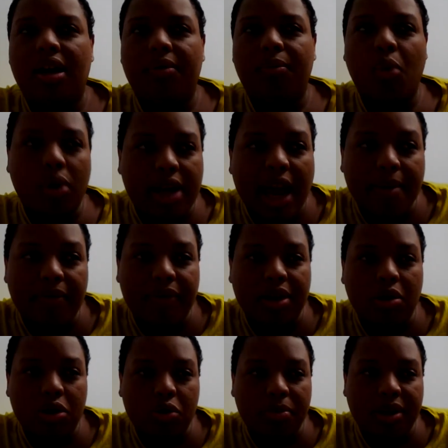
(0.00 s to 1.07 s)
more game
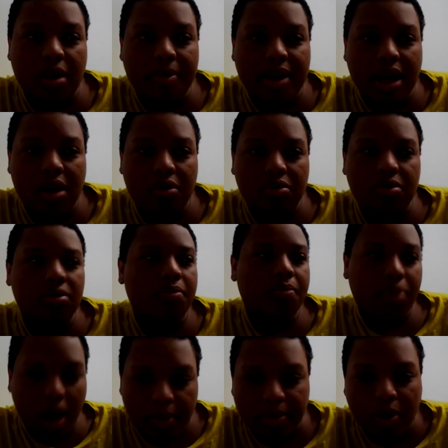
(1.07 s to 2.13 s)
videos will be coming out.
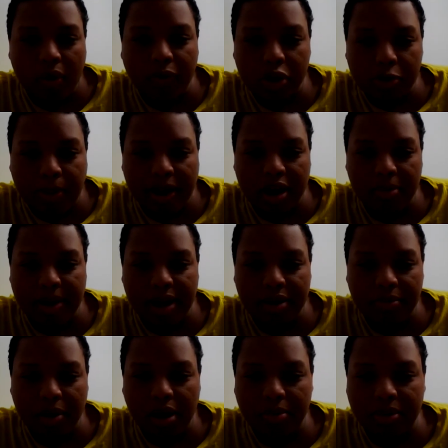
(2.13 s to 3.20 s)
Probably Marvel
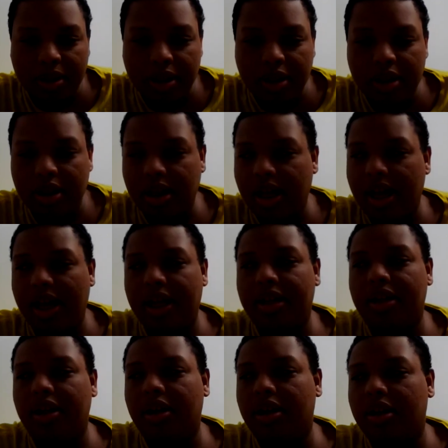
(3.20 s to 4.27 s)
Spider-Man, probably.
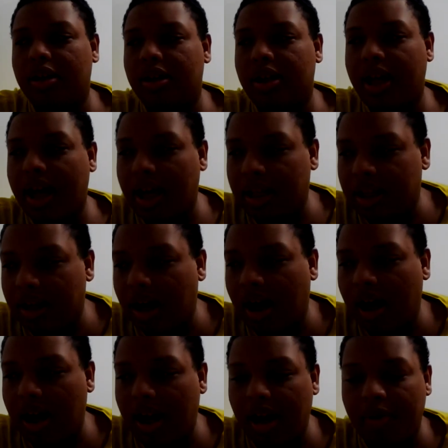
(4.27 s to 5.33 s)
And yeah,
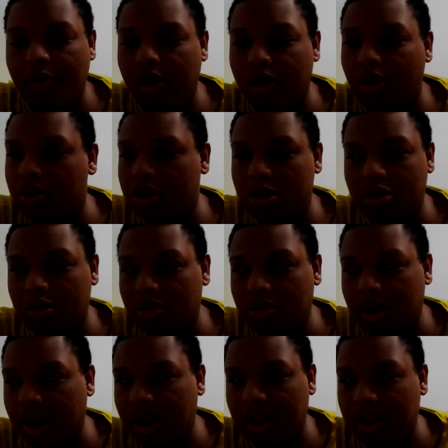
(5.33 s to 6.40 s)
and I want to also do
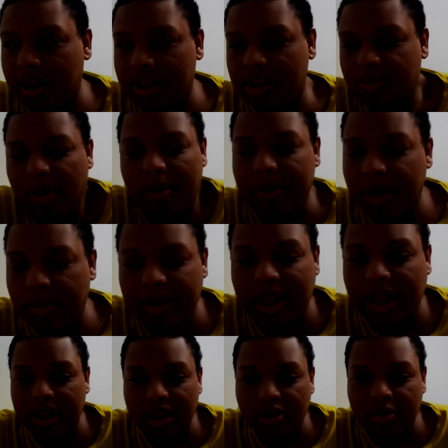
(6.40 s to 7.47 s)
like this is probably gonna be
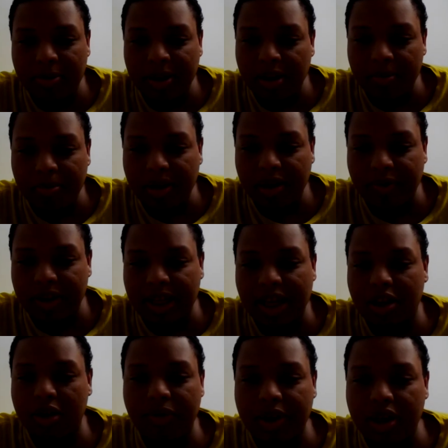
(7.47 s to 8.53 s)
little bit of a
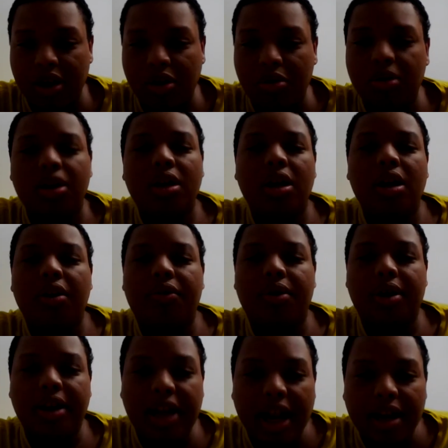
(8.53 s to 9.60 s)
thank you video
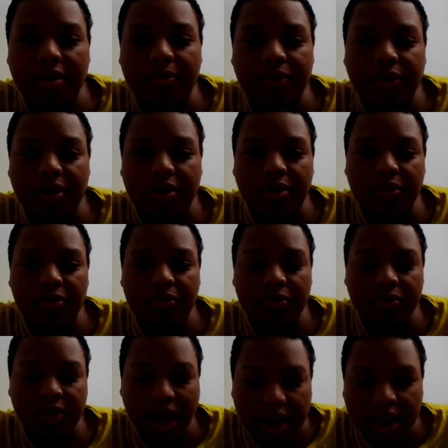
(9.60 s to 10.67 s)
for
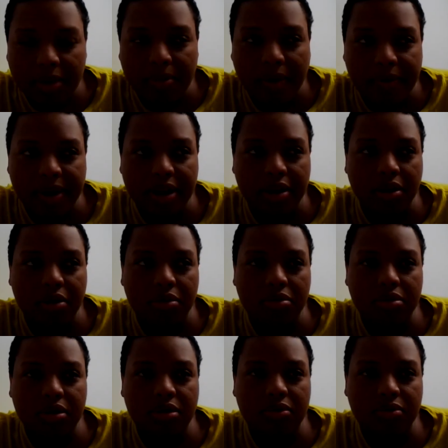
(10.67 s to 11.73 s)
liking my
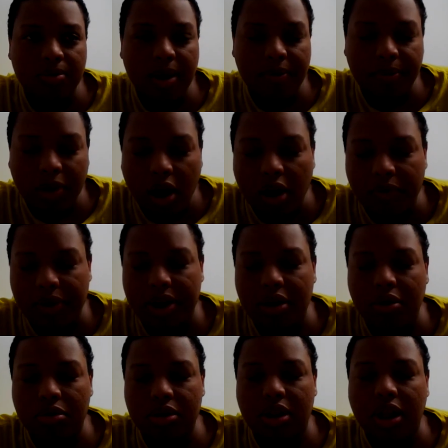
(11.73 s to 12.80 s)
videos, my vlog
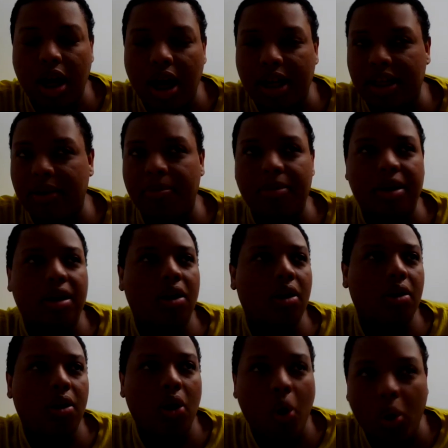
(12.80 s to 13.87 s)
videos a lot, giving me a
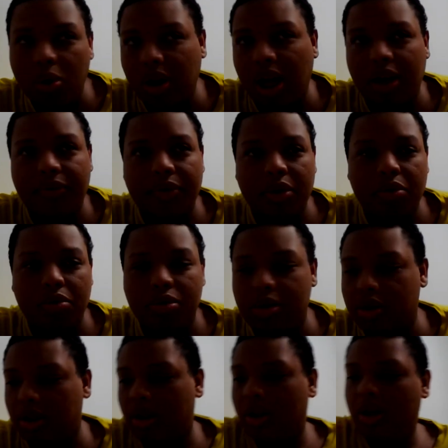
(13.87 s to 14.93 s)
whole lot of
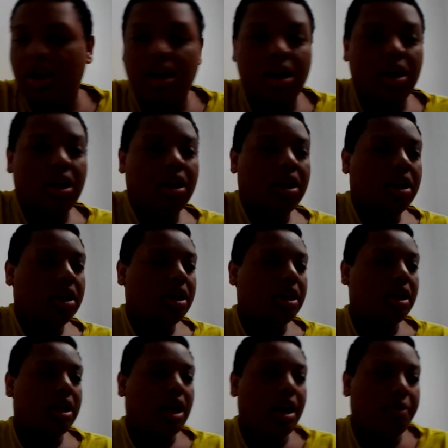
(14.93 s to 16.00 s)
views.
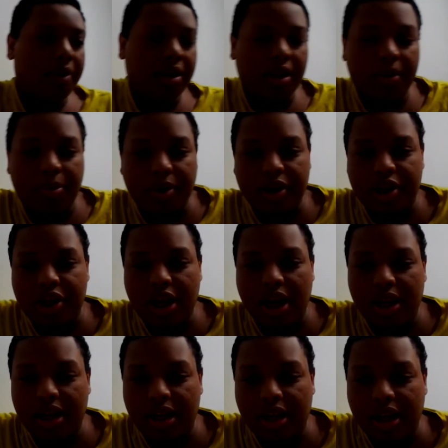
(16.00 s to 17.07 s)
I really
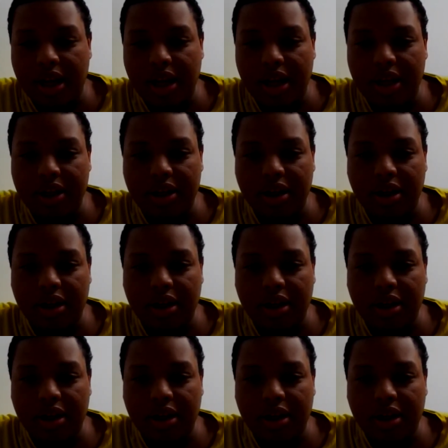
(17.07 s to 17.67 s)
appreciate it. And